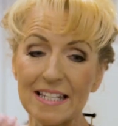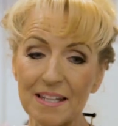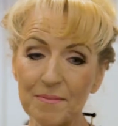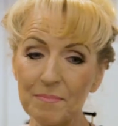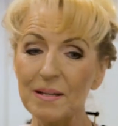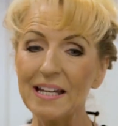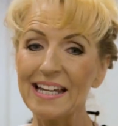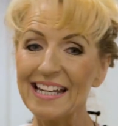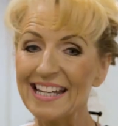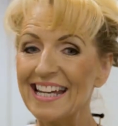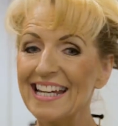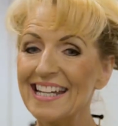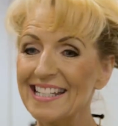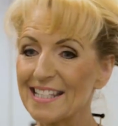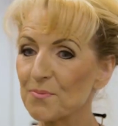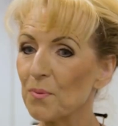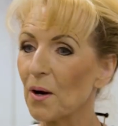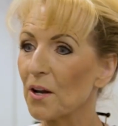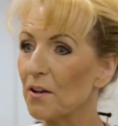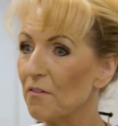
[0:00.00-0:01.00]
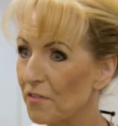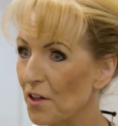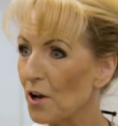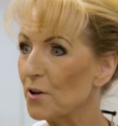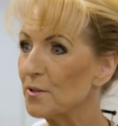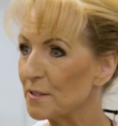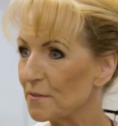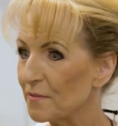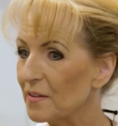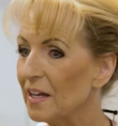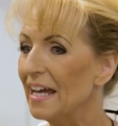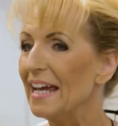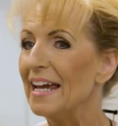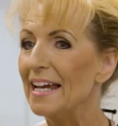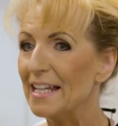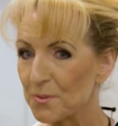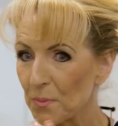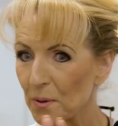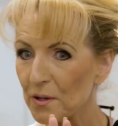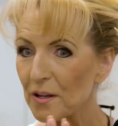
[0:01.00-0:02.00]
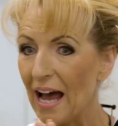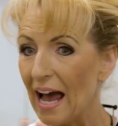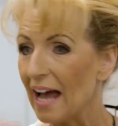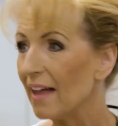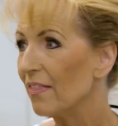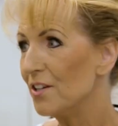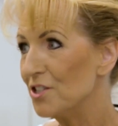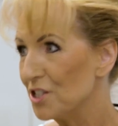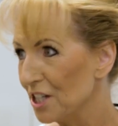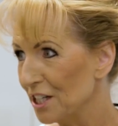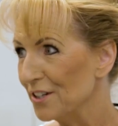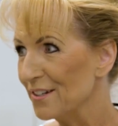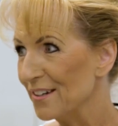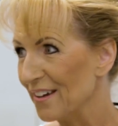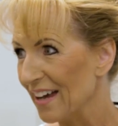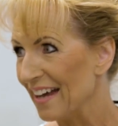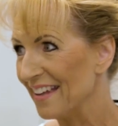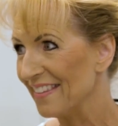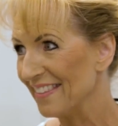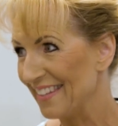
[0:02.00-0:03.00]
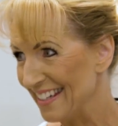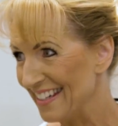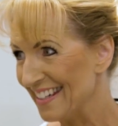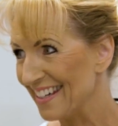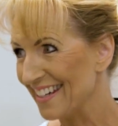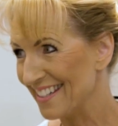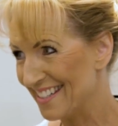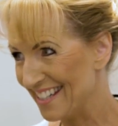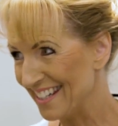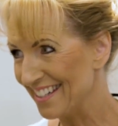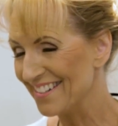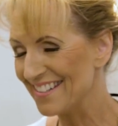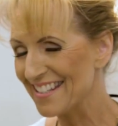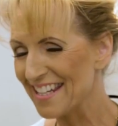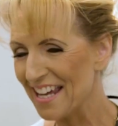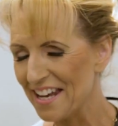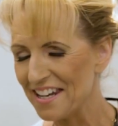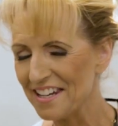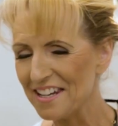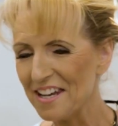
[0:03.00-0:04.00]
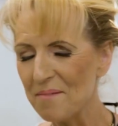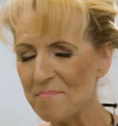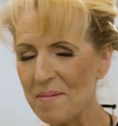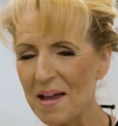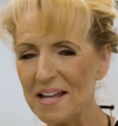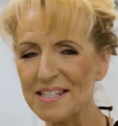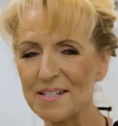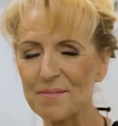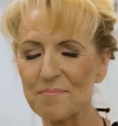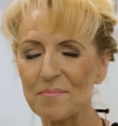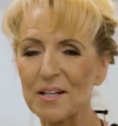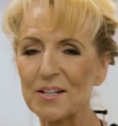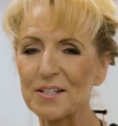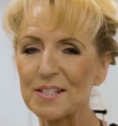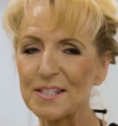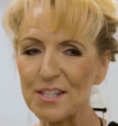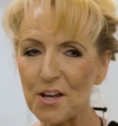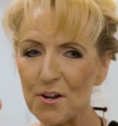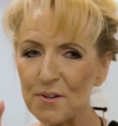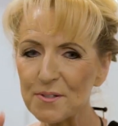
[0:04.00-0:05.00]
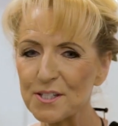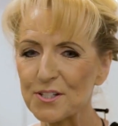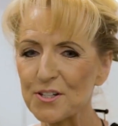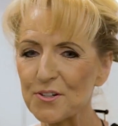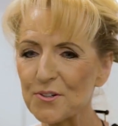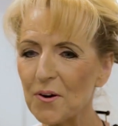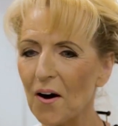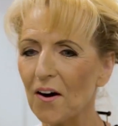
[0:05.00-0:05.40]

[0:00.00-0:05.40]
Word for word: to me it's one of those. It's one of and the GU and the uh, yeah. uh, GU10 pendant because those two